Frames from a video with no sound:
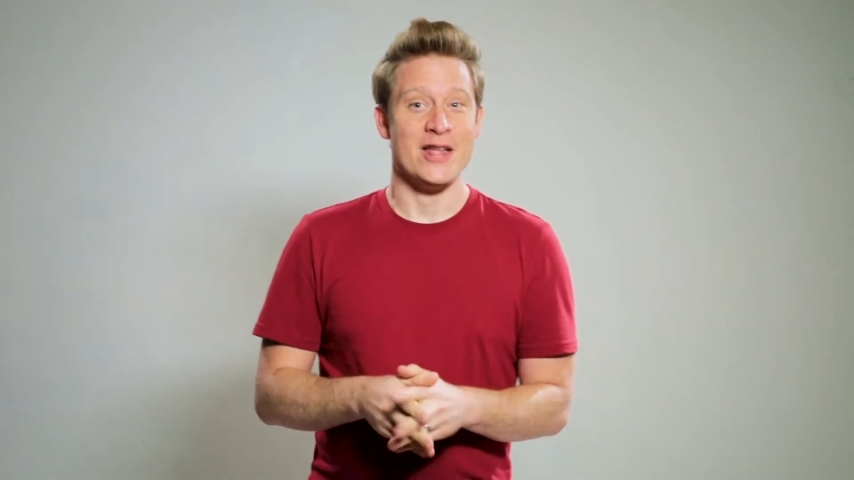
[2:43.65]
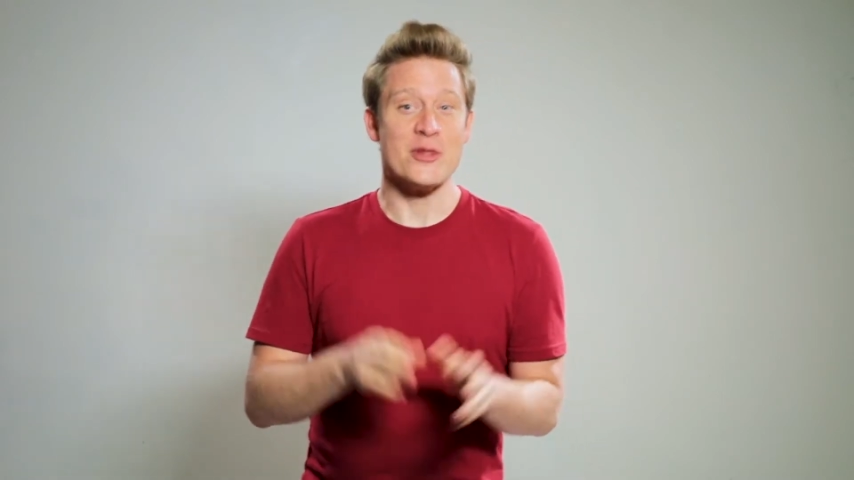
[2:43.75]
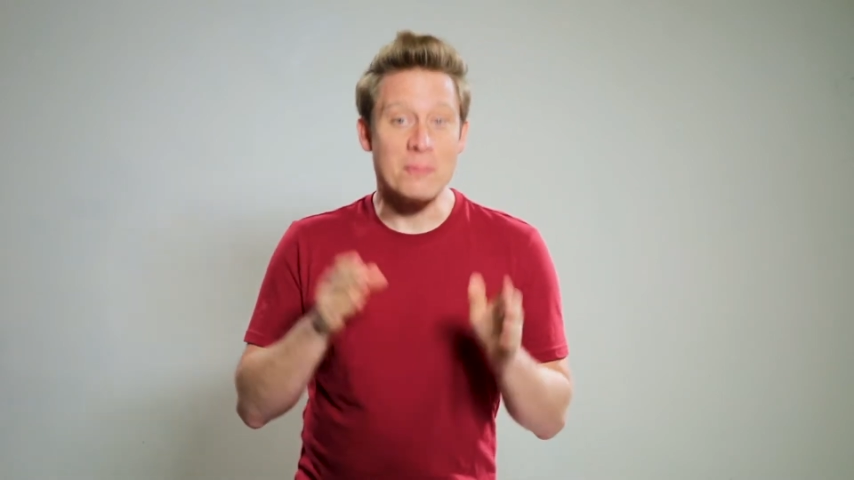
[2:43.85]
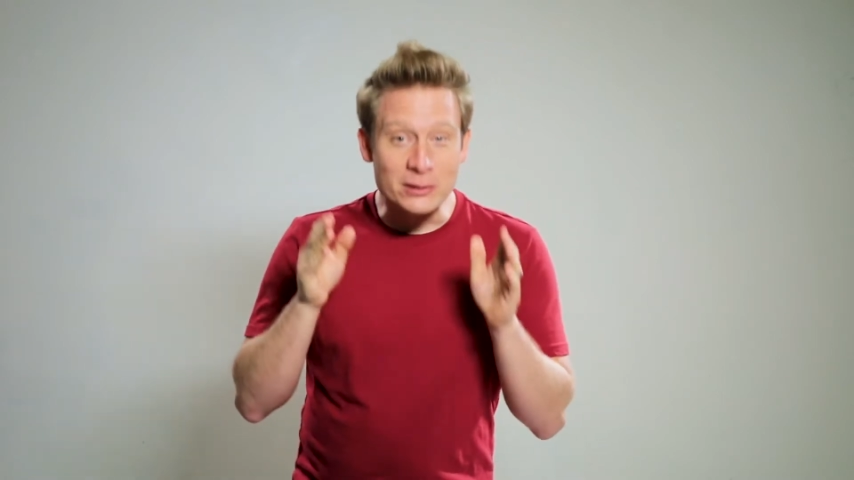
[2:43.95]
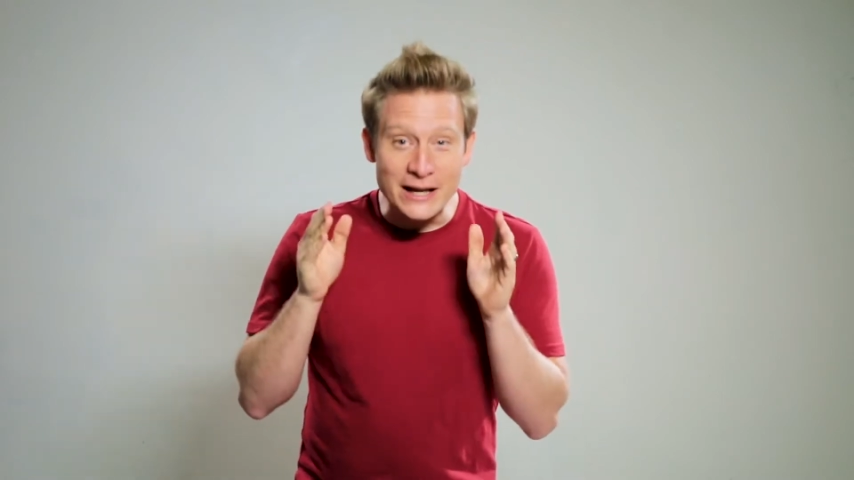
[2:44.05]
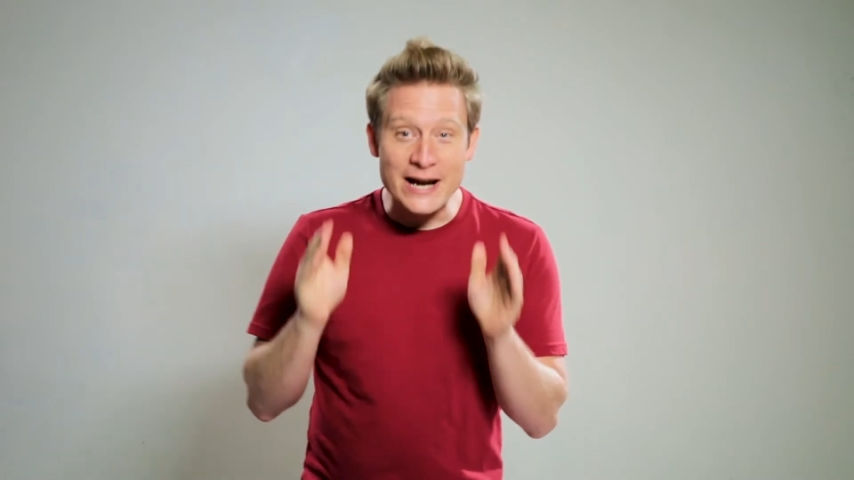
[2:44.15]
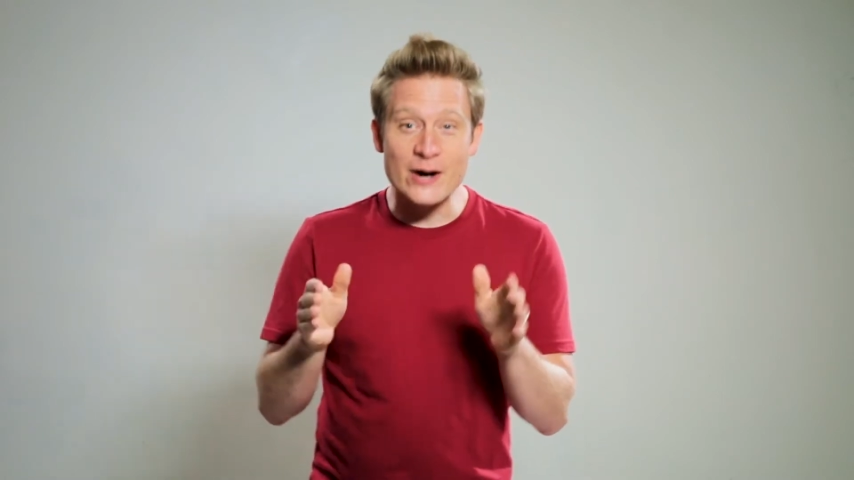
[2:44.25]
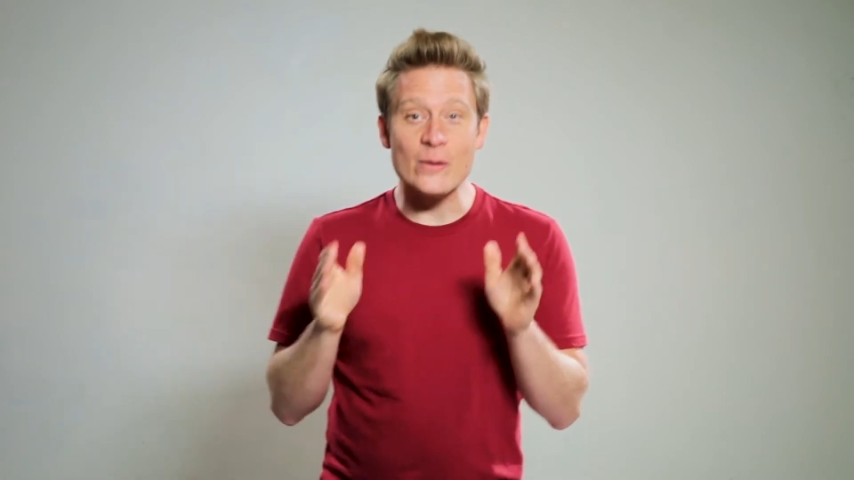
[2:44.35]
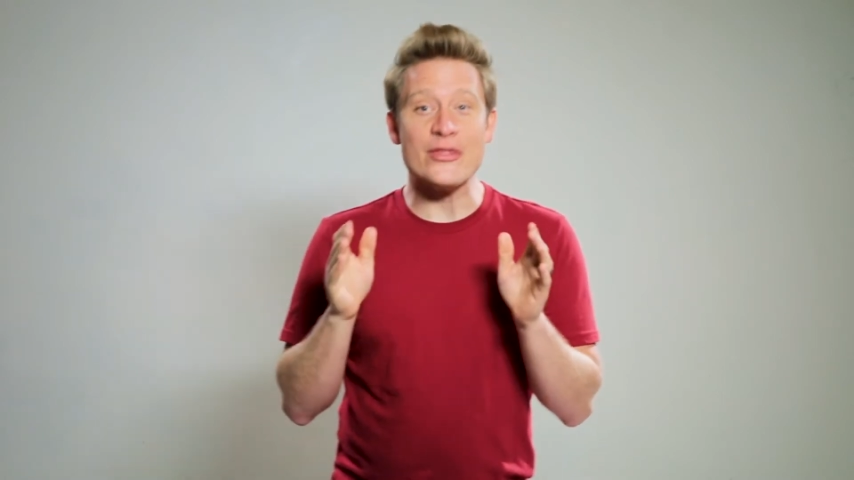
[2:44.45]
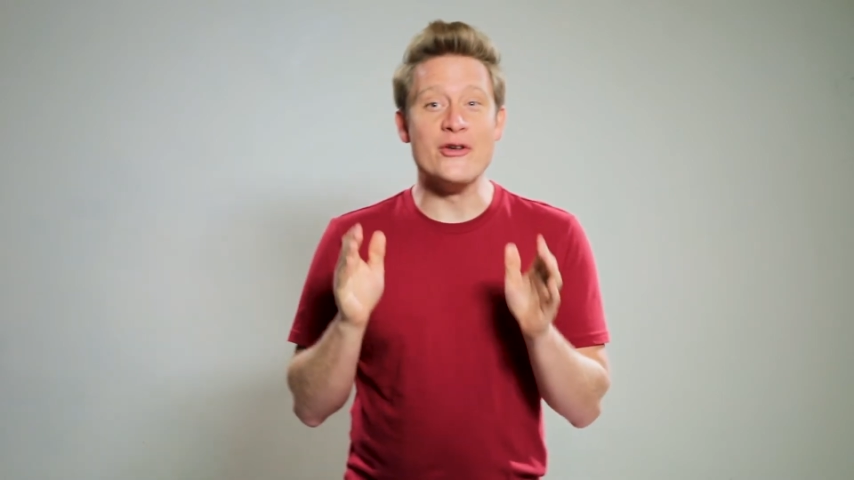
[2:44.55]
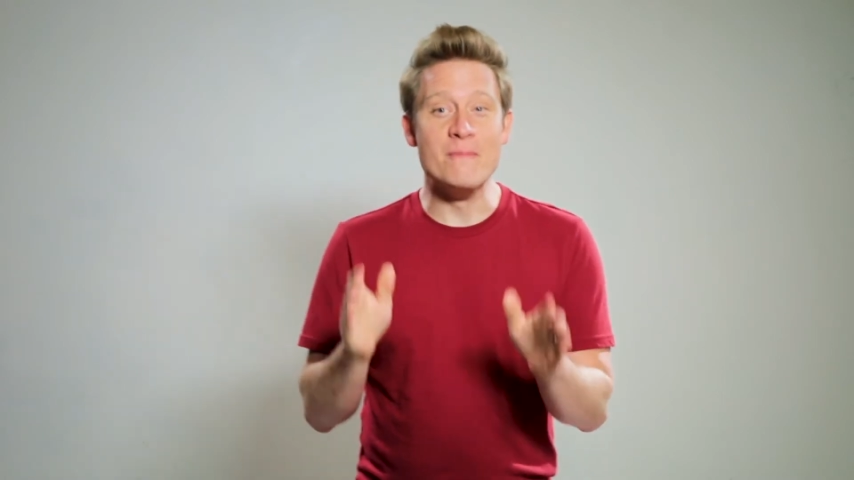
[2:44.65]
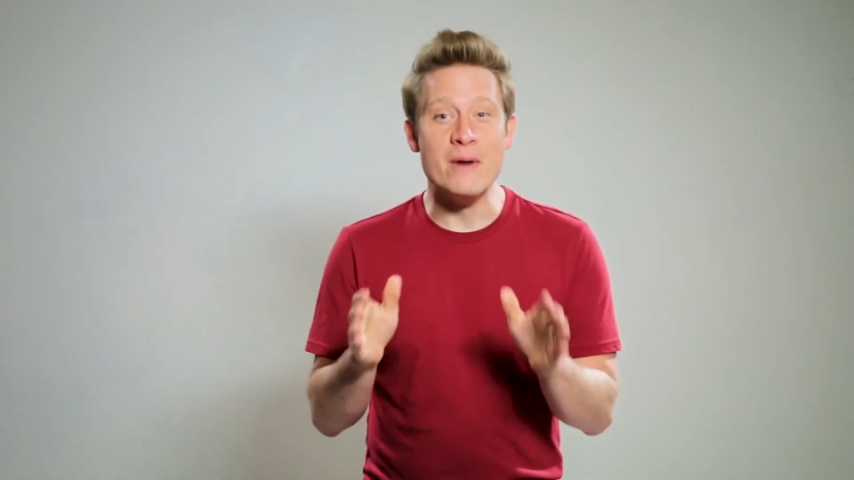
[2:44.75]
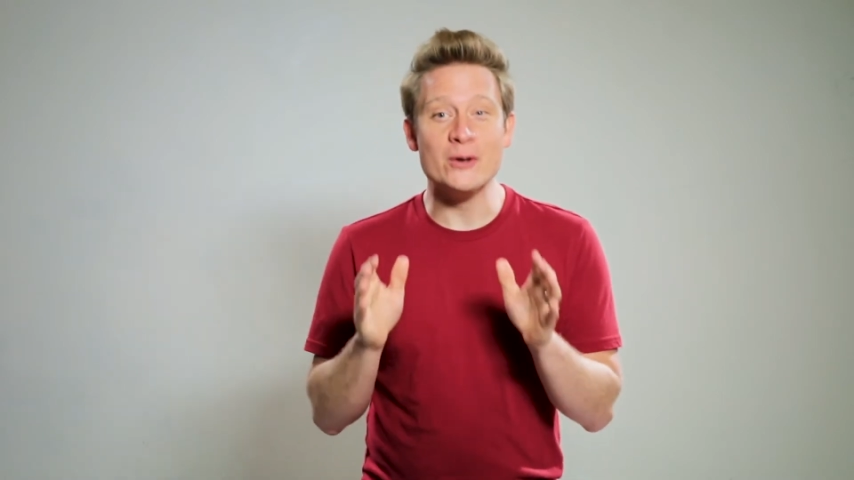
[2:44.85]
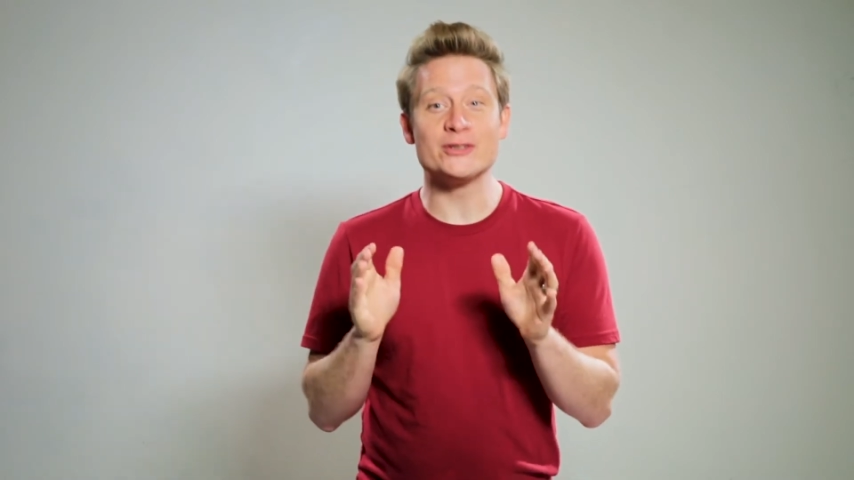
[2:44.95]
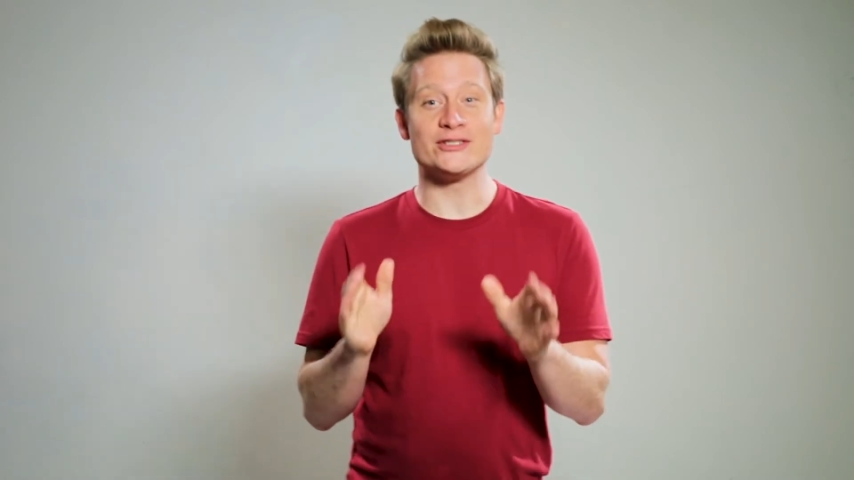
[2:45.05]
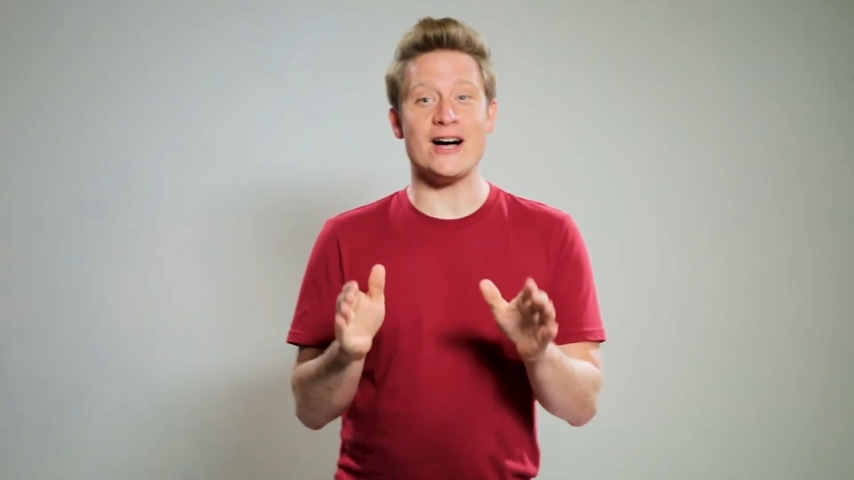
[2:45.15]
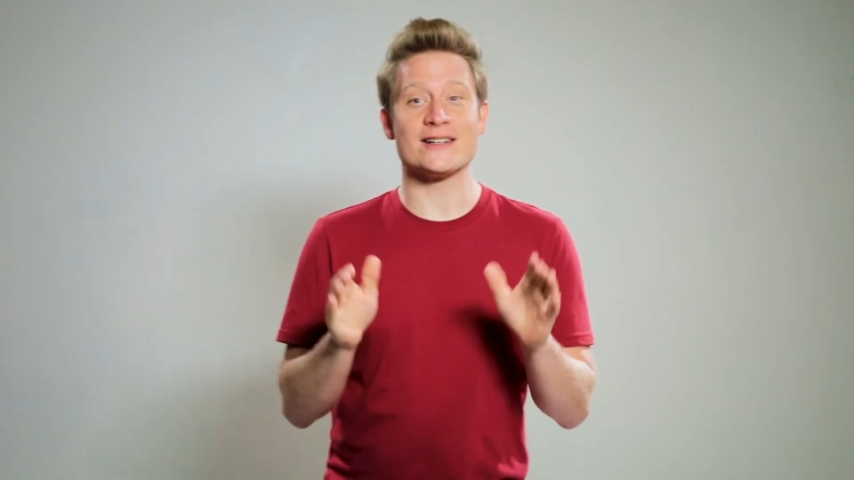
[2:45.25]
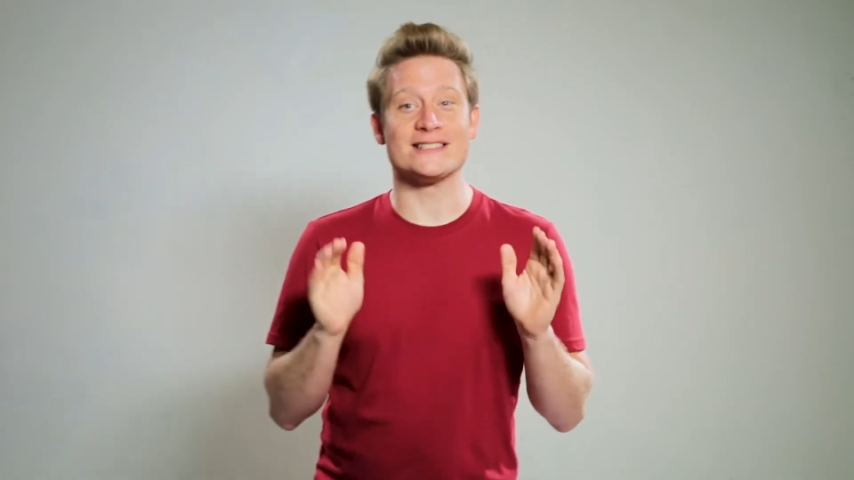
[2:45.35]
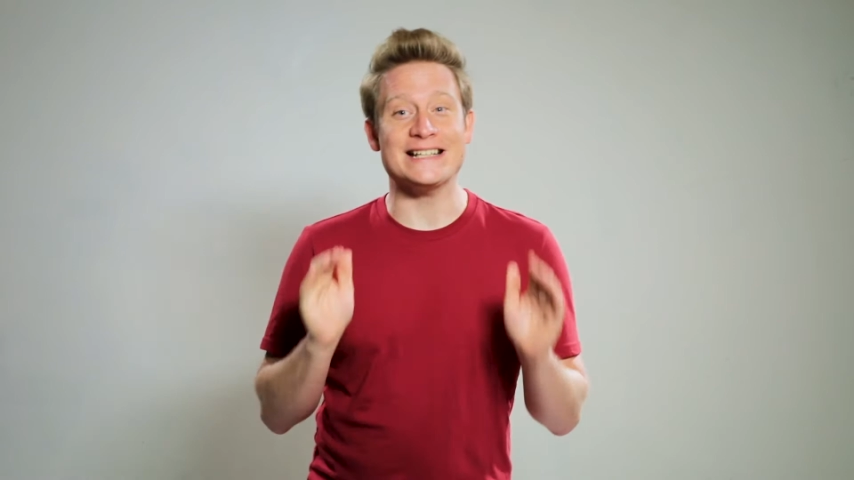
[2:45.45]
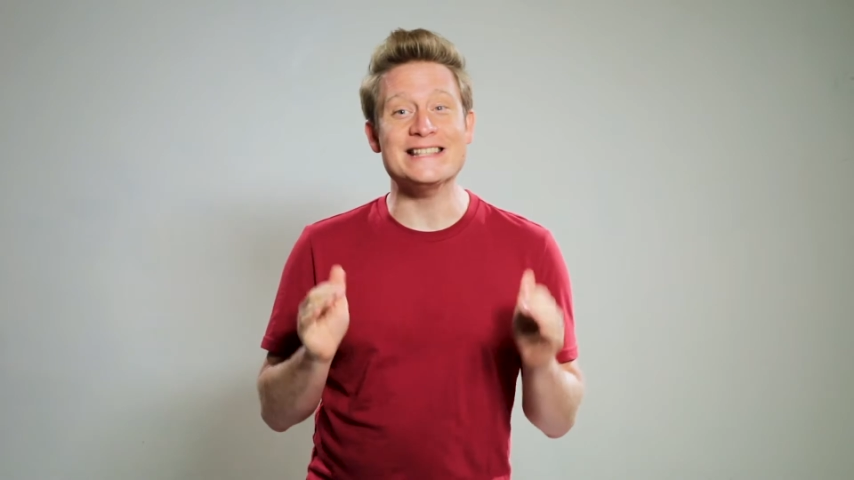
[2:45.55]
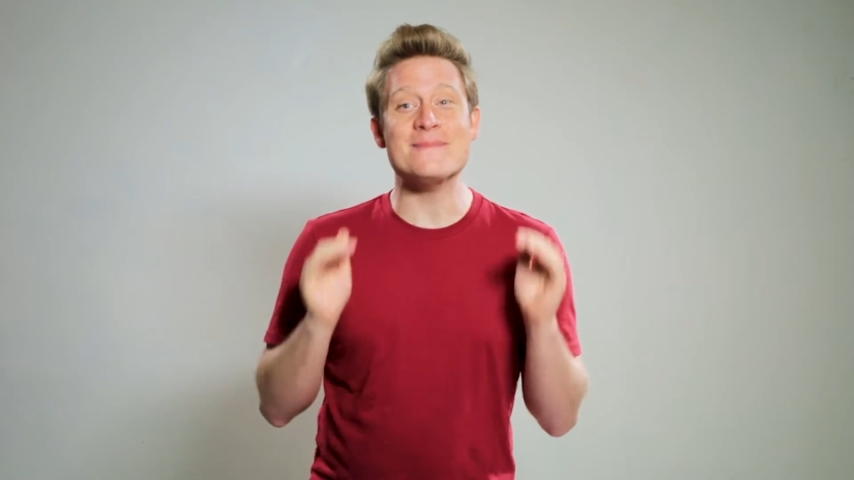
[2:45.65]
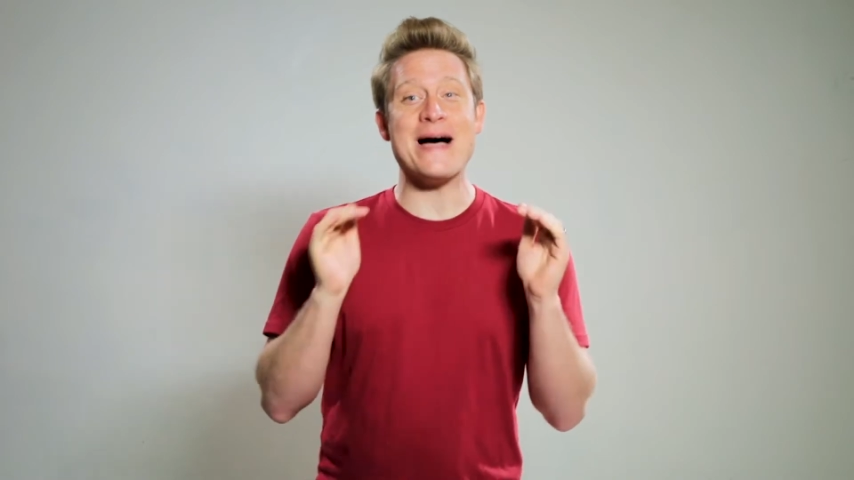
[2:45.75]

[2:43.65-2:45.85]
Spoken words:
The player with the most socks in the